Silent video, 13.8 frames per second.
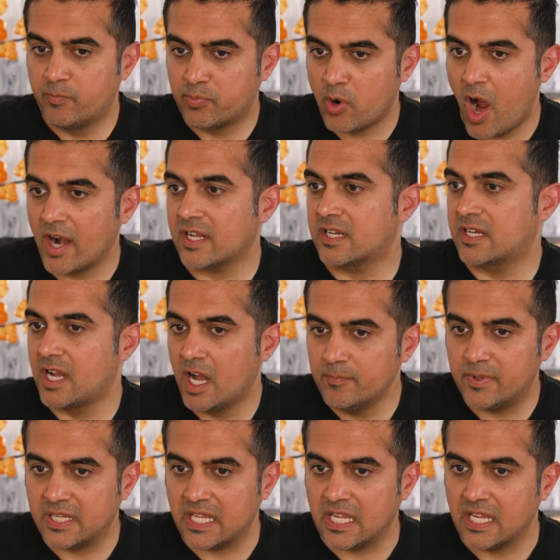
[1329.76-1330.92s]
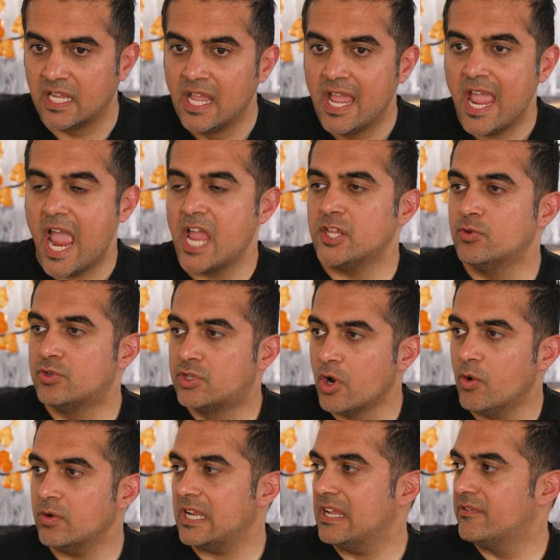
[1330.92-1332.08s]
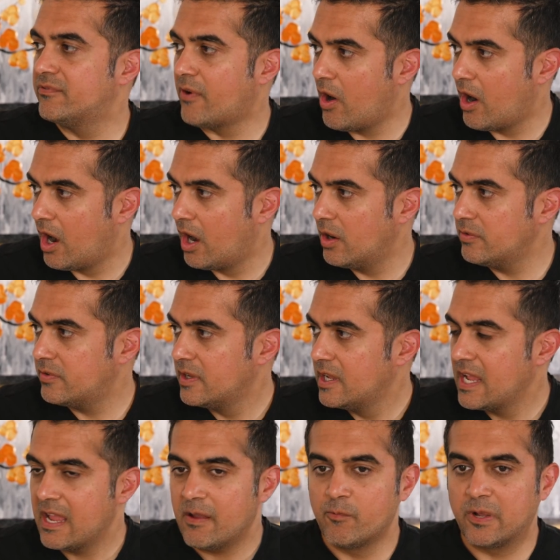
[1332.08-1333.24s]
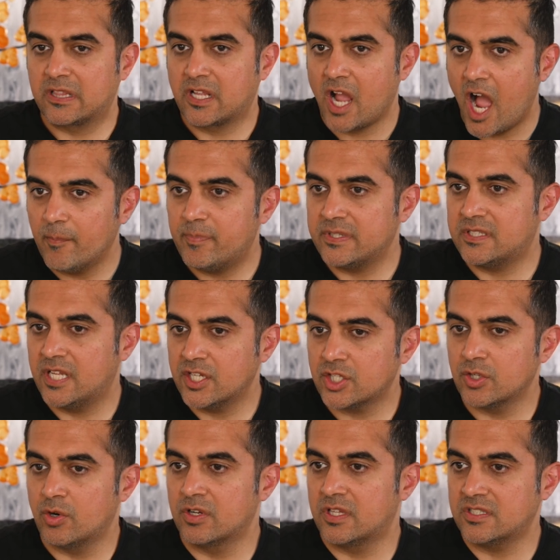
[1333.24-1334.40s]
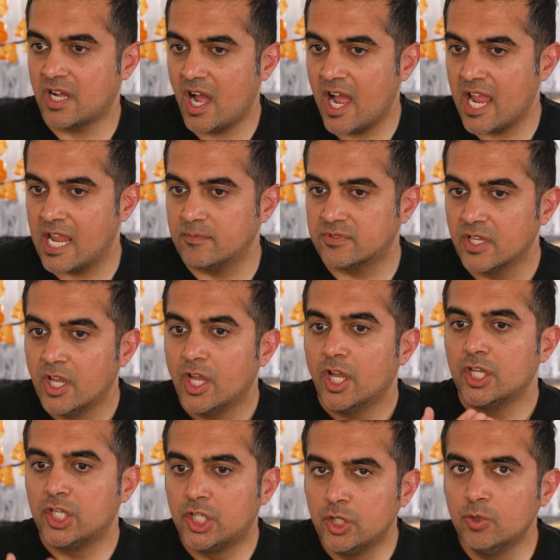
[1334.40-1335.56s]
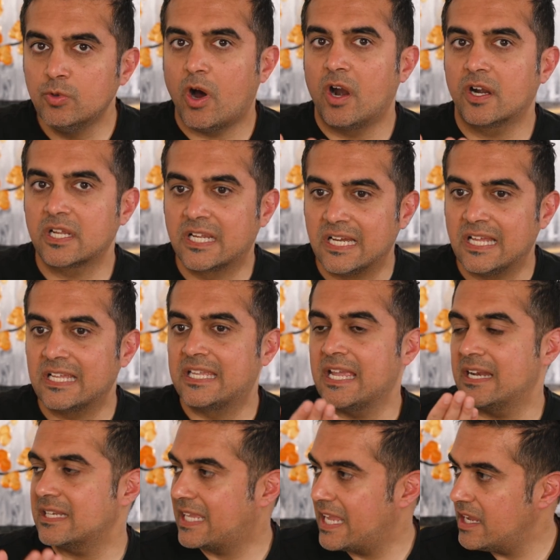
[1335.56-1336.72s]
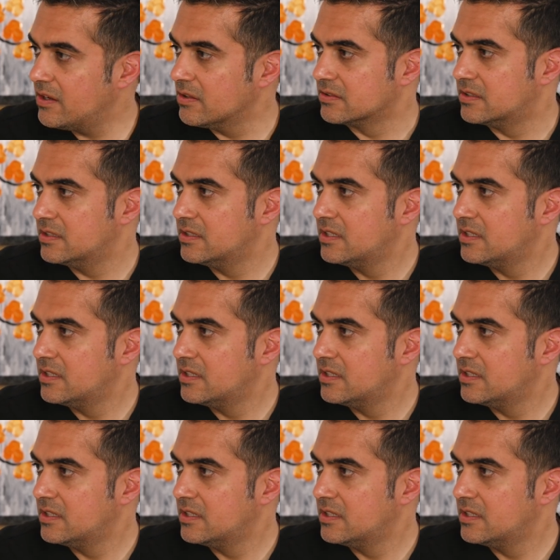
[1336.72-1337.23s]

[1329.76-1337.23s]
product company and you don't evolve with competition or the times, you are gonna get killed.